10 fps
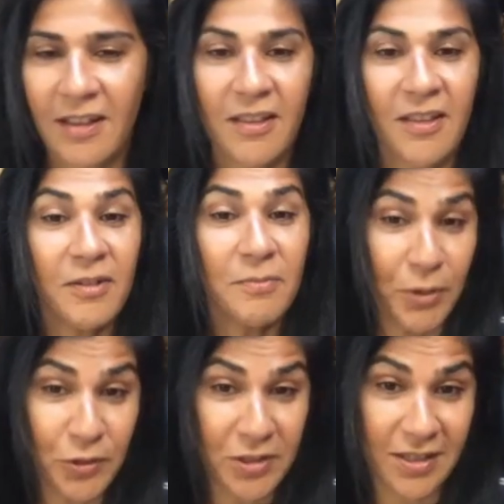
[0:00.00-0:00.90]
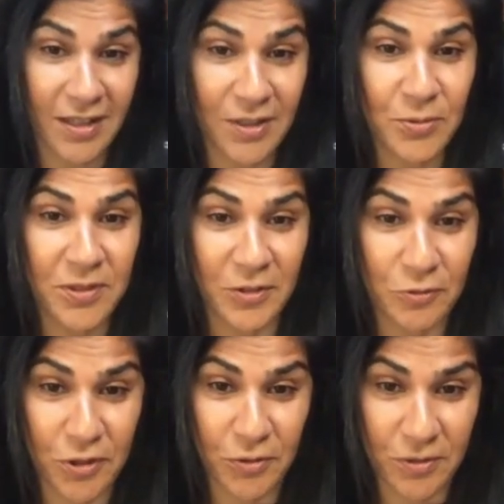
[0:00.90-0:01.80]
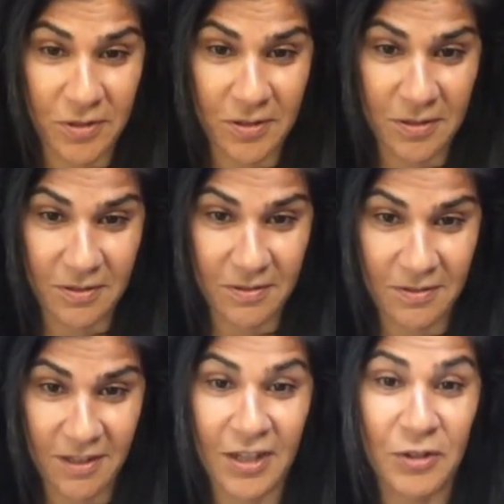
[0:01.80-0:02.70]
Computer science was introduced into